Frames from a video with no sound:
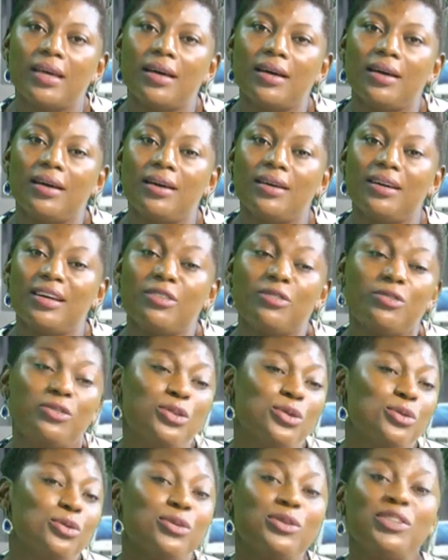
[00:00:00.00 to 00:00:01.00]
A
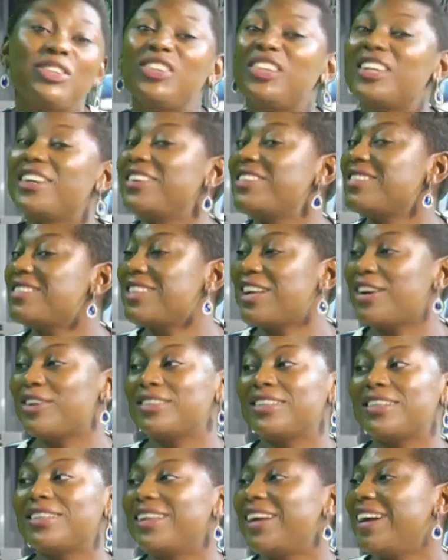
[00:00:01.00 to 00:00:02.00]
few years down
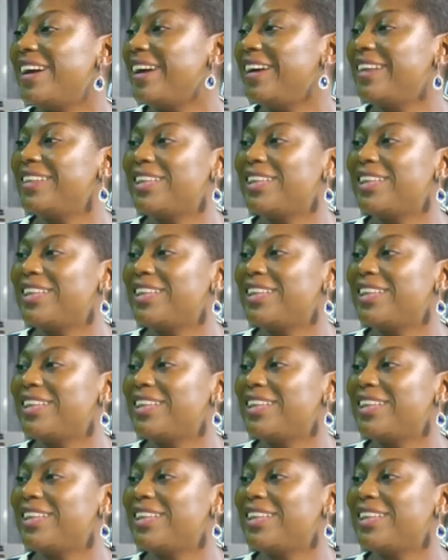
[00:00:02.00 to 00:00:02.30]
the line, I